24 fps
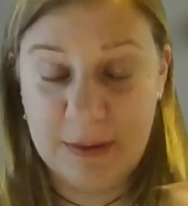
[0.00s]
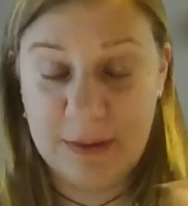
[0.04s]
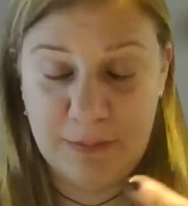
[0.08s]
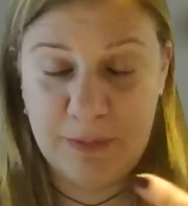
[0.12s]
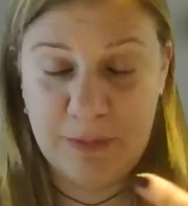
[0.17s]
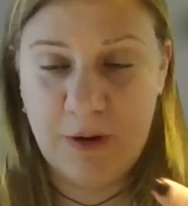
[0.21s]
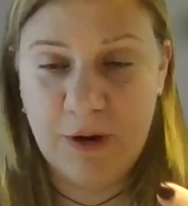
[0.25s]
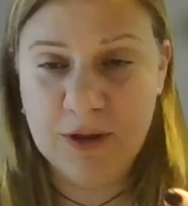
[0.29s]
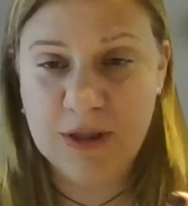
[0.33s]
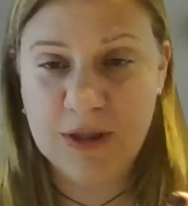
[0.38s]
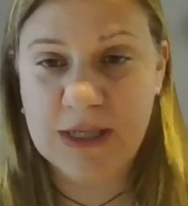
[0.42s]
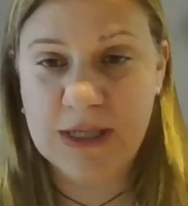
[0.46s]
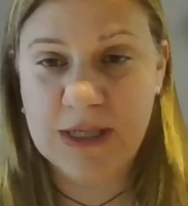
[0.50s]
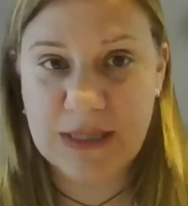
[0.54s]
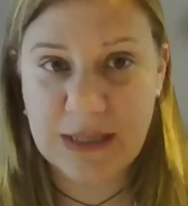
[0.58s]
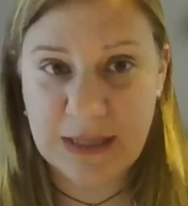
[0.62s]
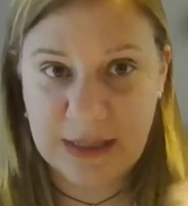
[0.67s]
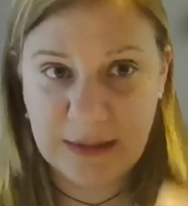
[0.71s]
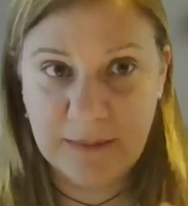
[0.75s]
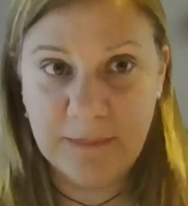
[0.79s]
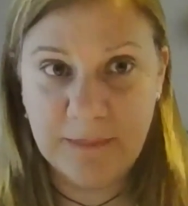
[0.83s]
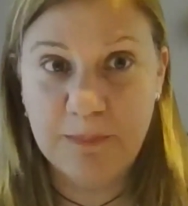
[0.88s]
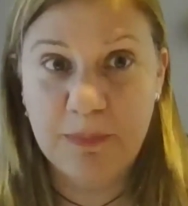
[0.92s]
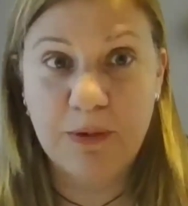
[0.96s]
process
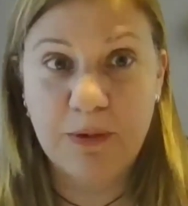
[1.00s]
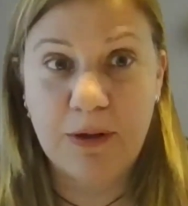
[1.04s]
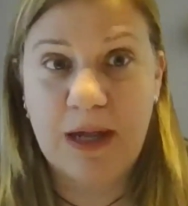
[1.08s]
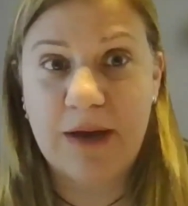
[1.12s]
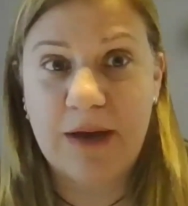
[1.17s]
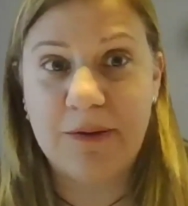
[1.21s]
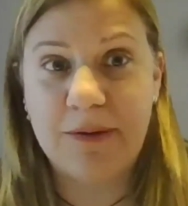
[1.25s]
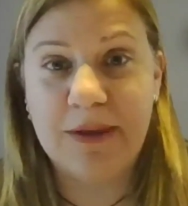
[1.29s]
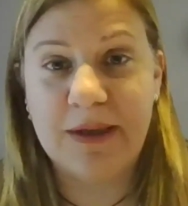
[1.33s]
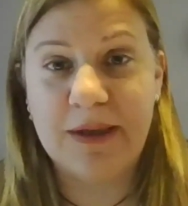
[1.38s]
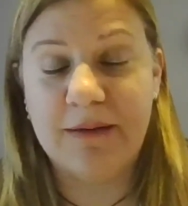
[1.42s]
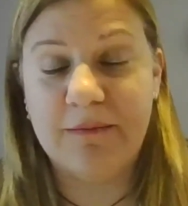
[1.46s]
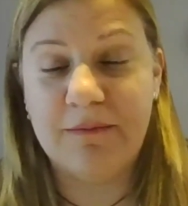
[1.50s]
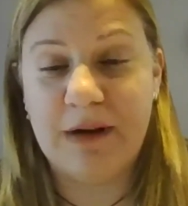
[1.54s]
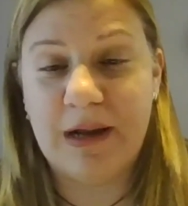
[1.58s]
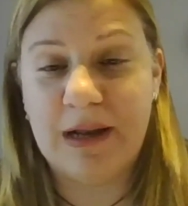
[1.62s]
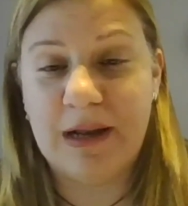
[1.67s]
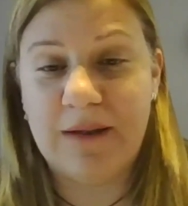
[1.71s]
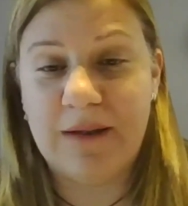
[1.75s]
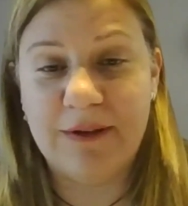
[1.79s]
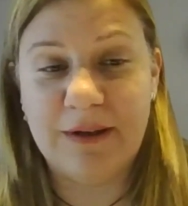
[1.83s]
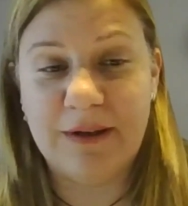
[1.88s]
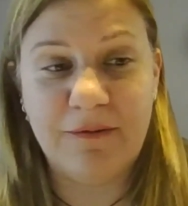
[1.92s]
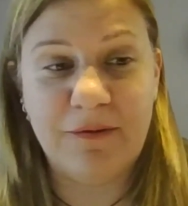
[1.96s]
and pull out the
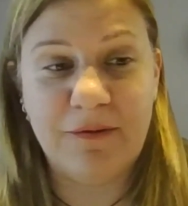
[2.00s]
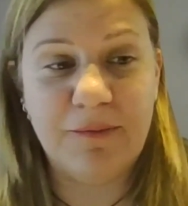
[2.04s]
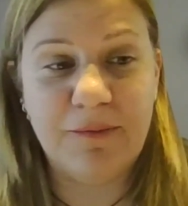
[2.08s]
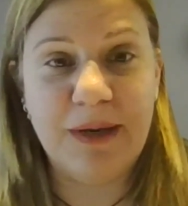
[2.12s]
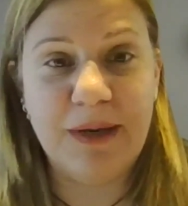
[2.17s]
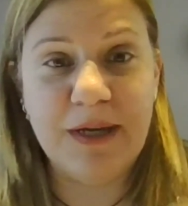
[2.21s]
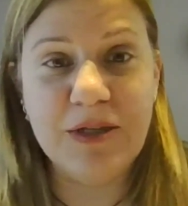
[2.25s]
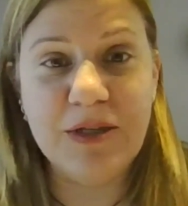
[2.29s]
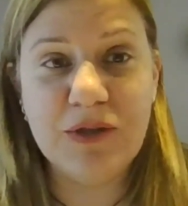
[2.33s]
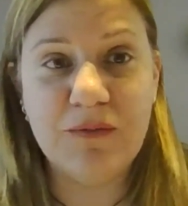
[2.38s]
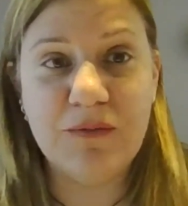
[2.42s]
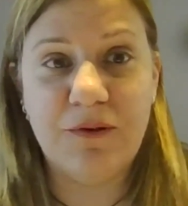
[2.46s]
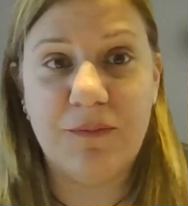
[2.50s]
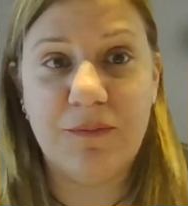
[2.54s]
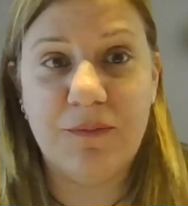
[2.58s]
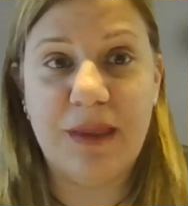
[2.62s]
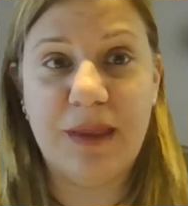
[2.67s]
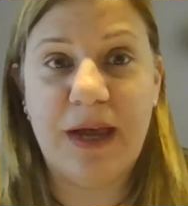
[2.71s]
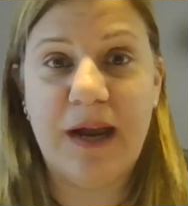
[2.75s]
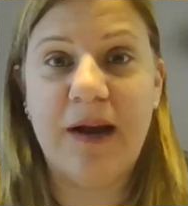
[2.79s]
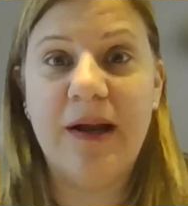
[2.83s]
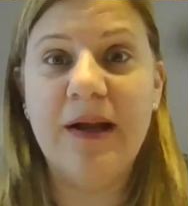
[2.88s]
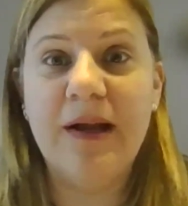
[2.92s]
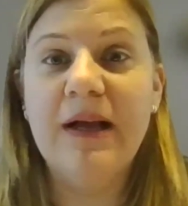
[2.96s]
relevant information from
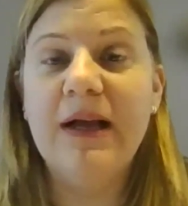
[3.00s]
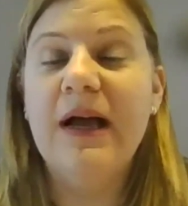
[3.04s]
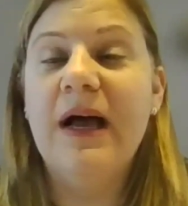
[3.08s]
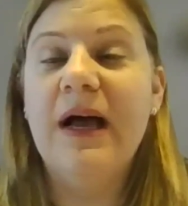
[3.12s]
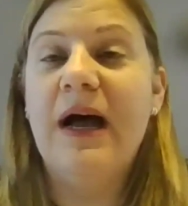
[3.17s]
there.